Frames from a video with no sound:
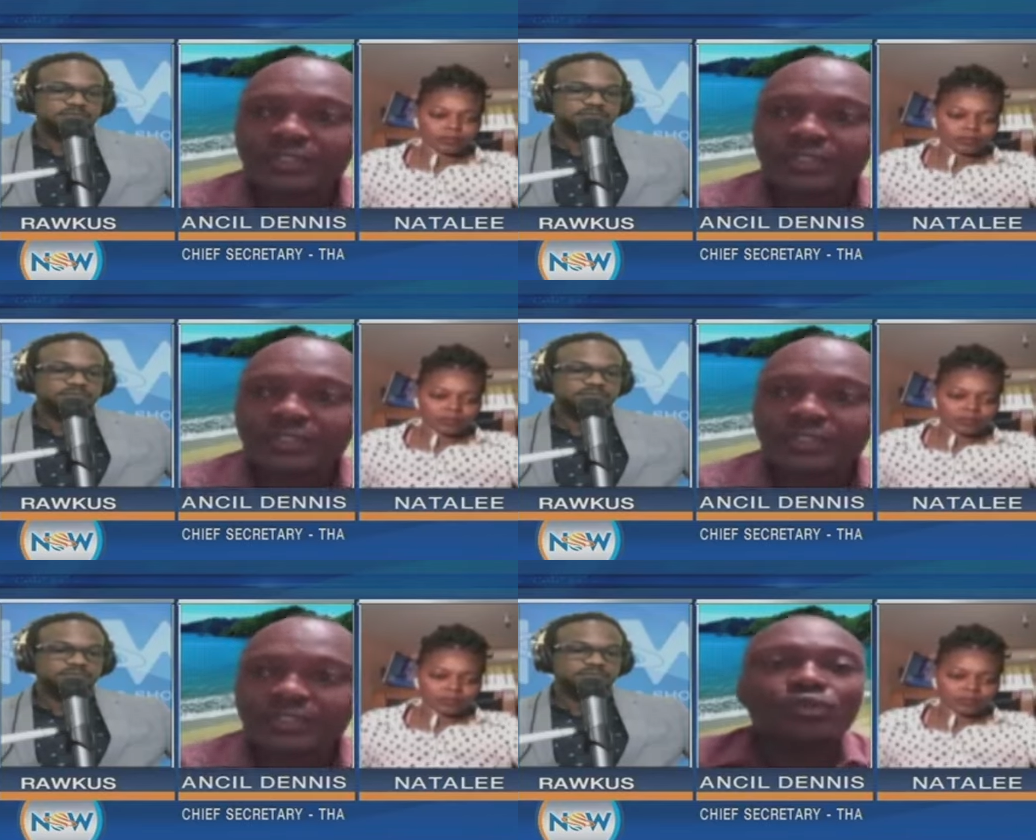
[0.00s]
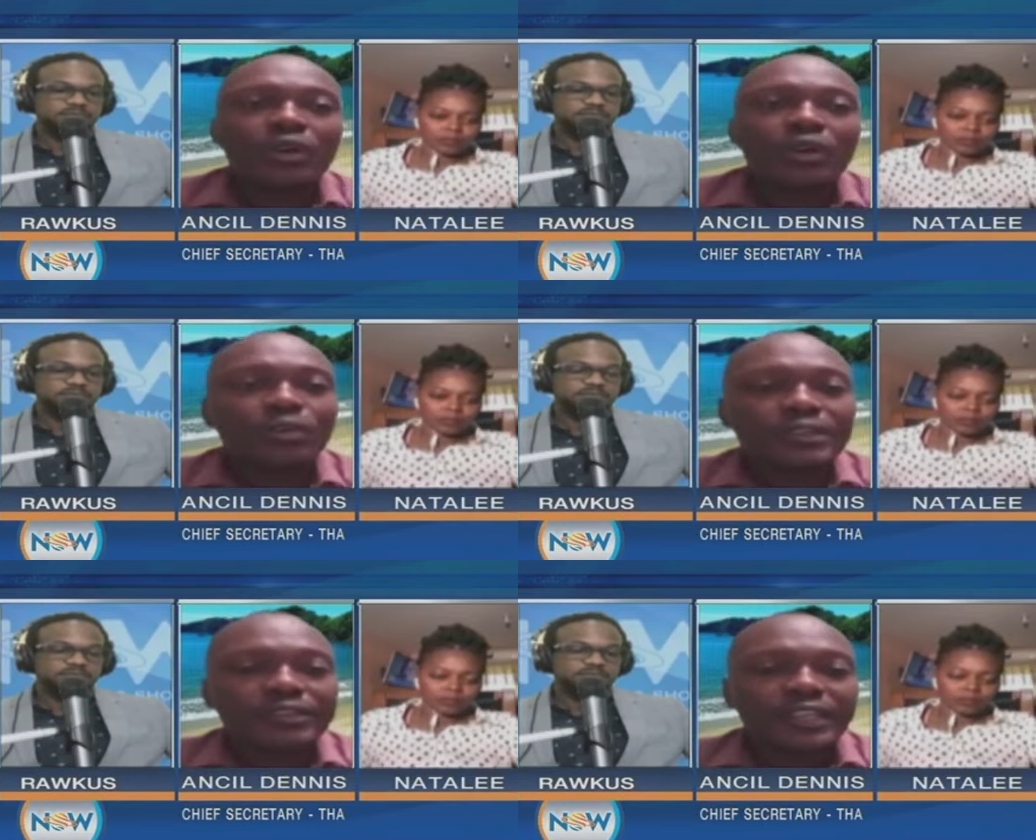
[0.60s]
Speaker 1: I don't know what
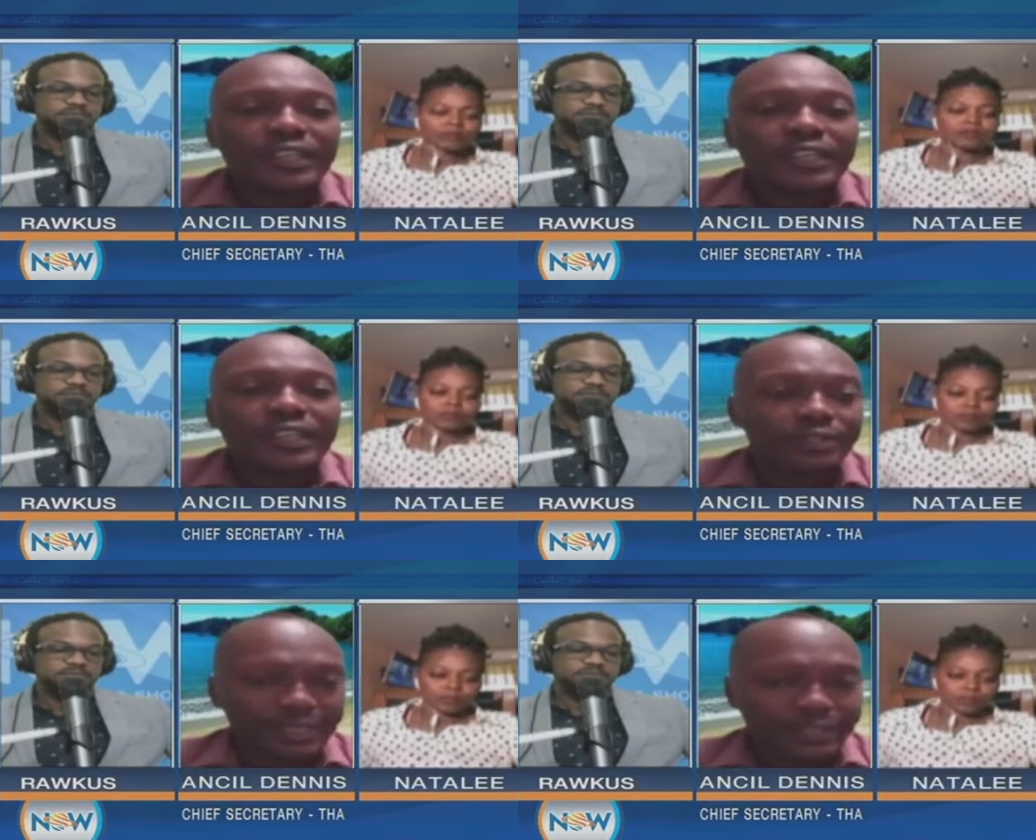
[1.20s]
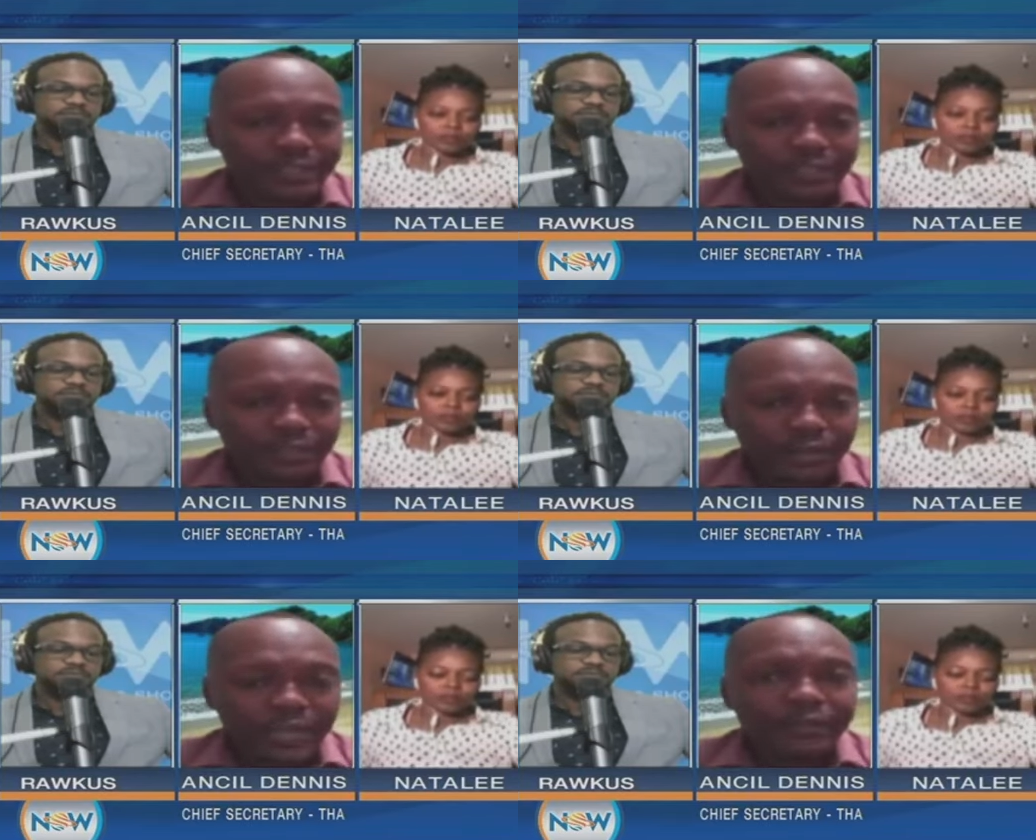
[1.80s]
was their process,
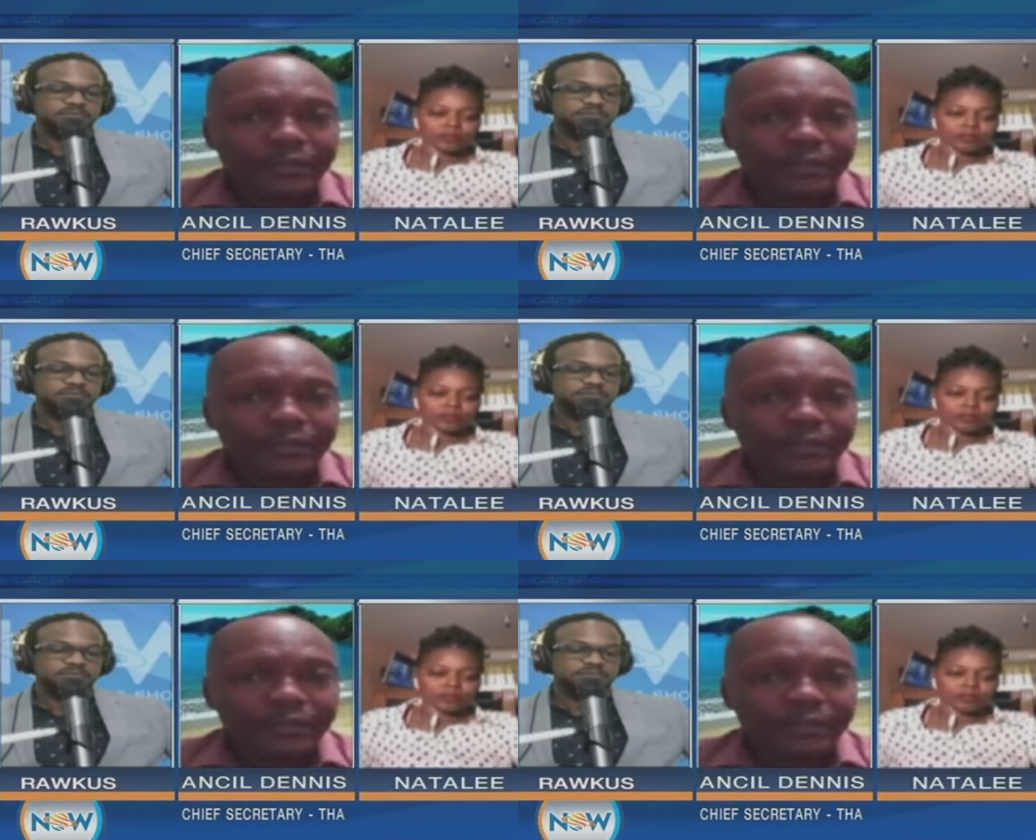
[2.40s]
right?